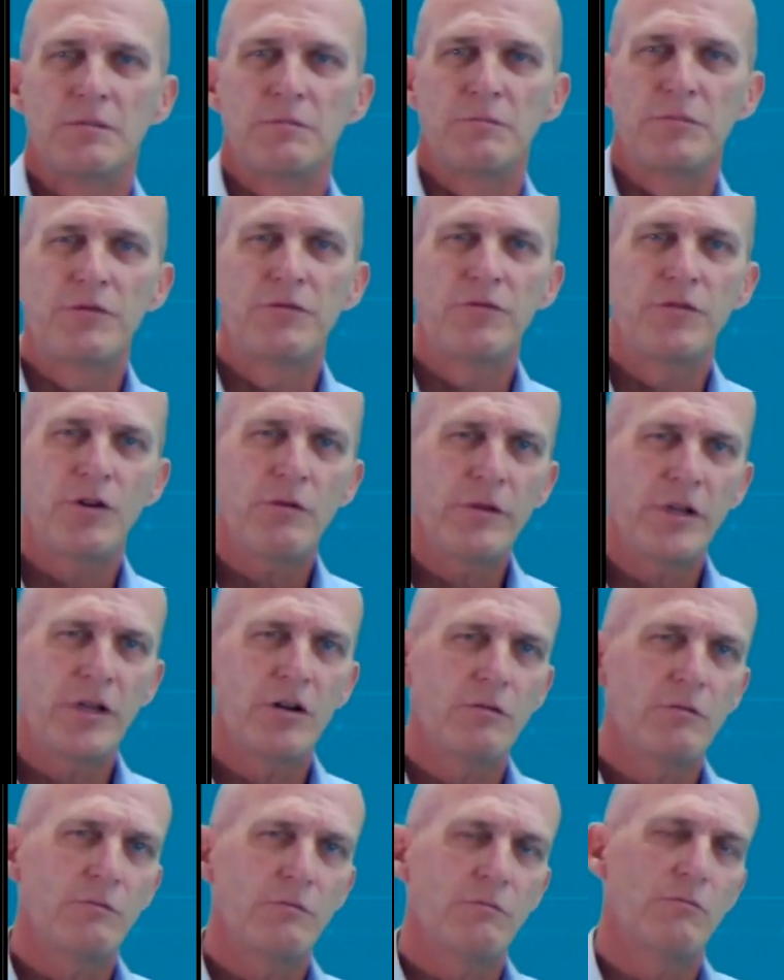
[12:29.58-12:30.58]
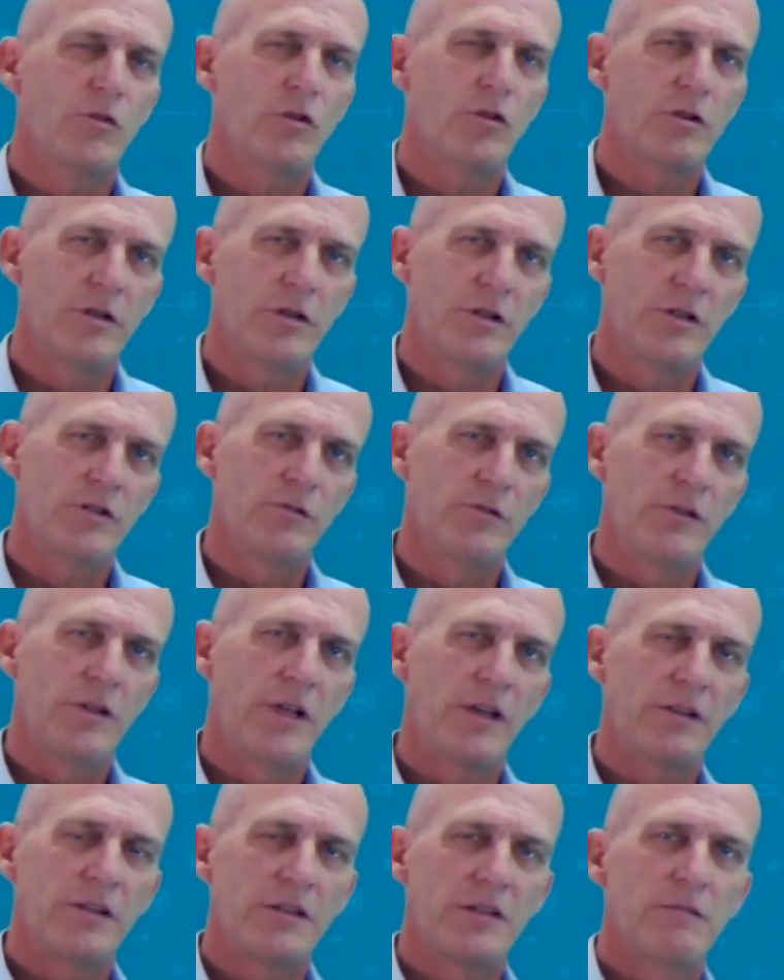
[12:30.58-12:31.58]
before we go more into the
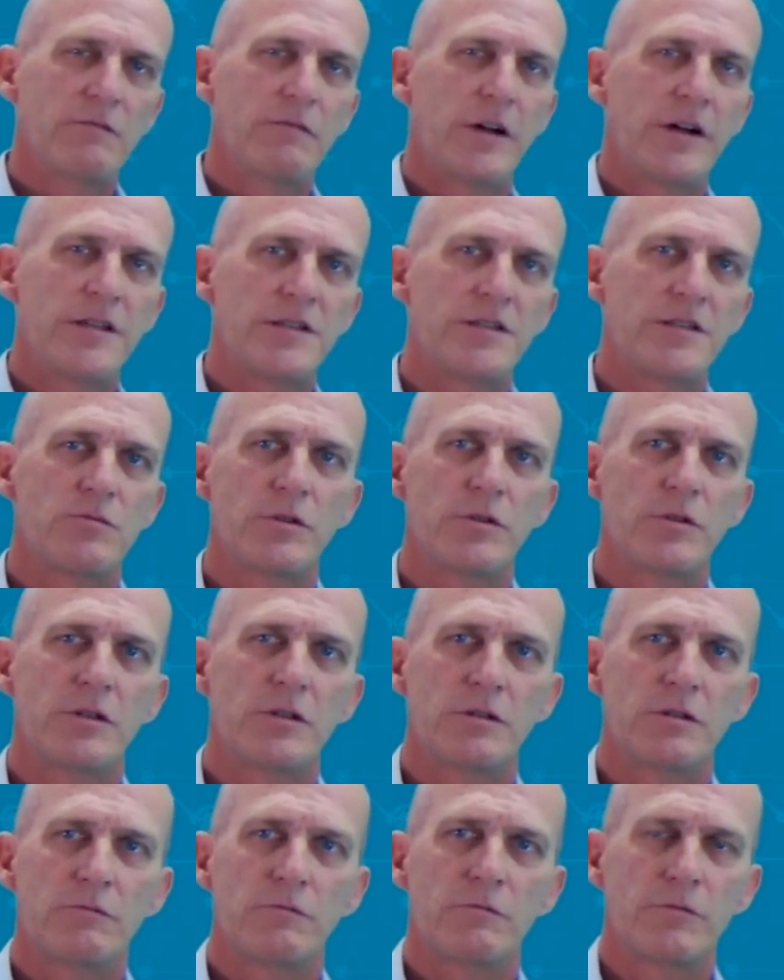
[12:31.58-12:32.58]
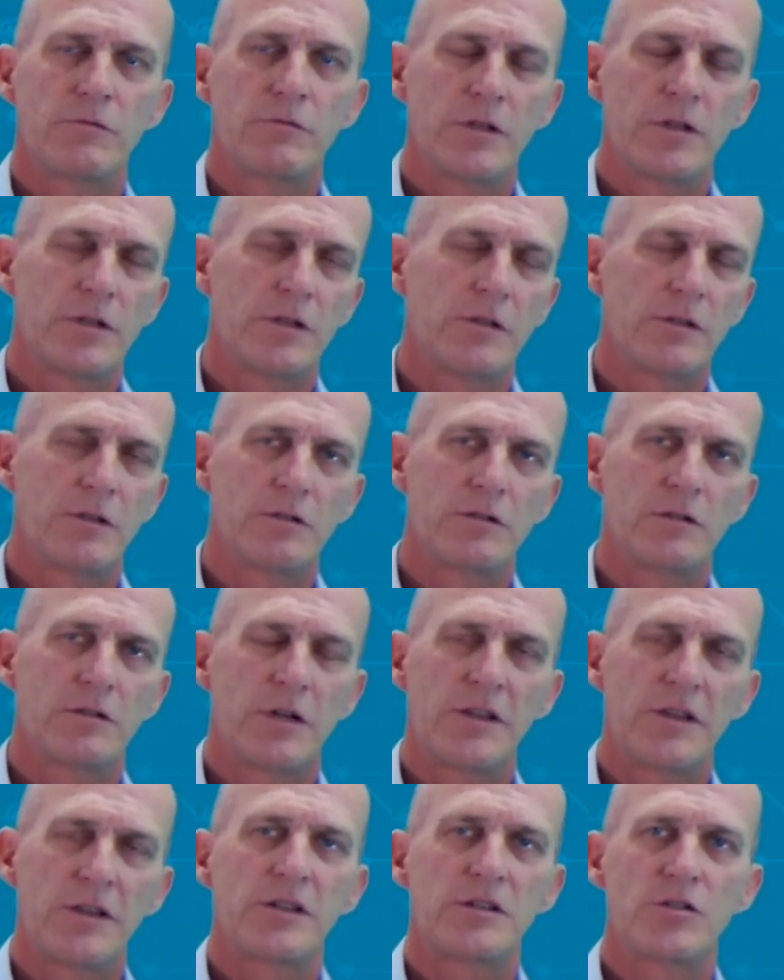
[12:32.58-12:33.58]
other devices or
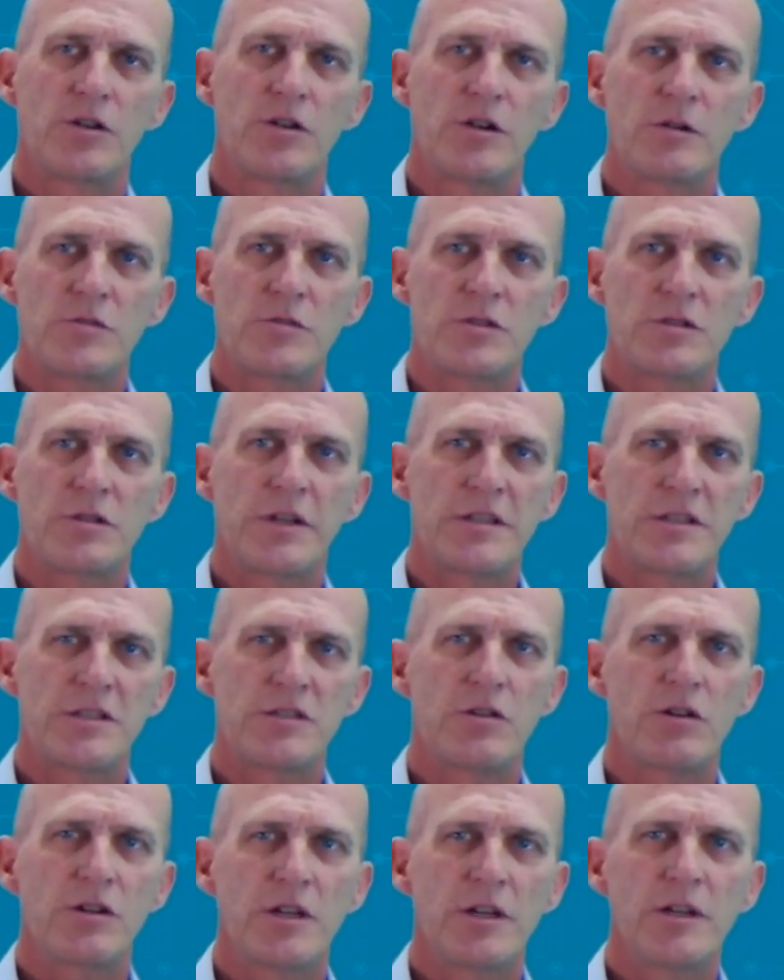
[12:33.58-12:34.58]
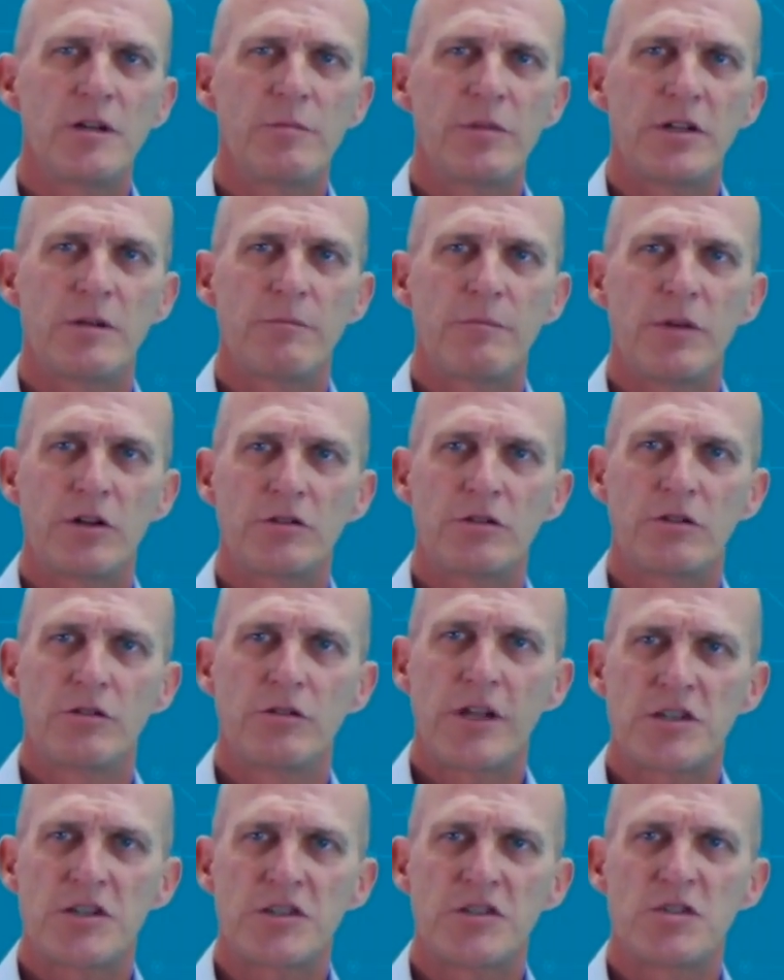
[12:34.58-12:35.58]
other terms, let's talk a little bit about
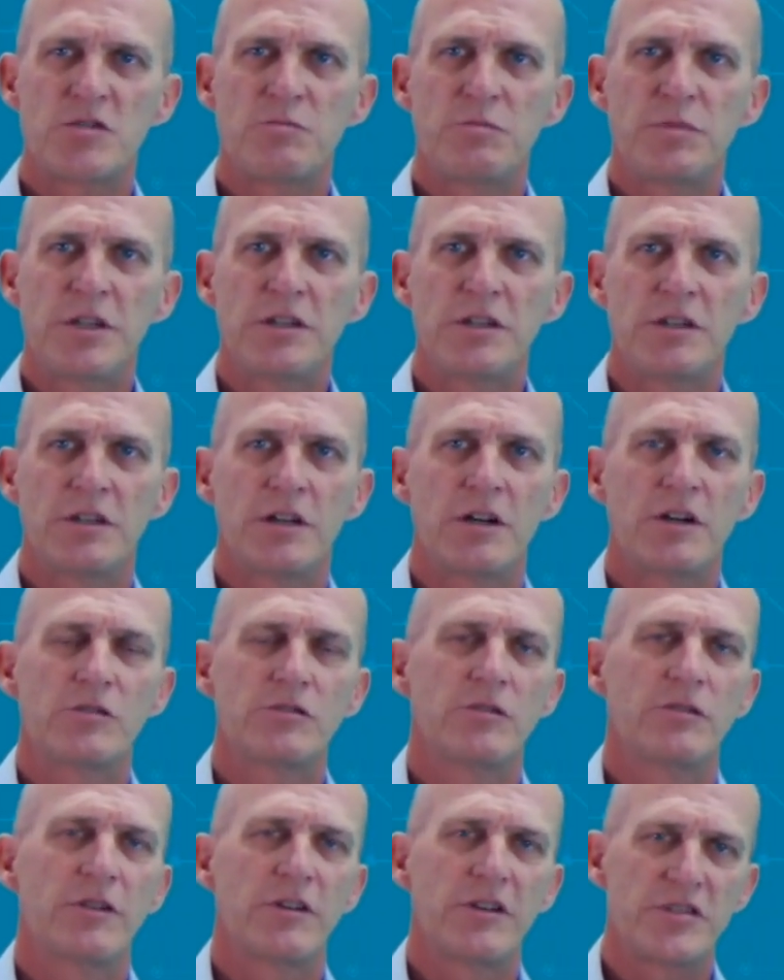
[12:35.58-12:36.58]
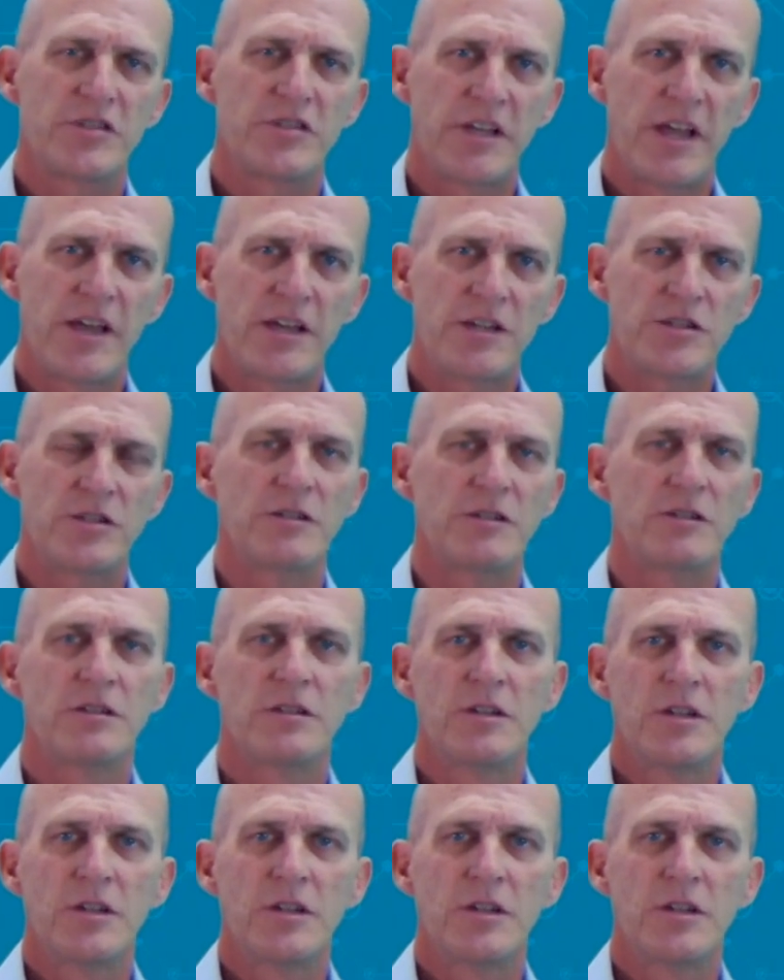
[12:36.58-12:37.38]
connection speed and auto negotiation.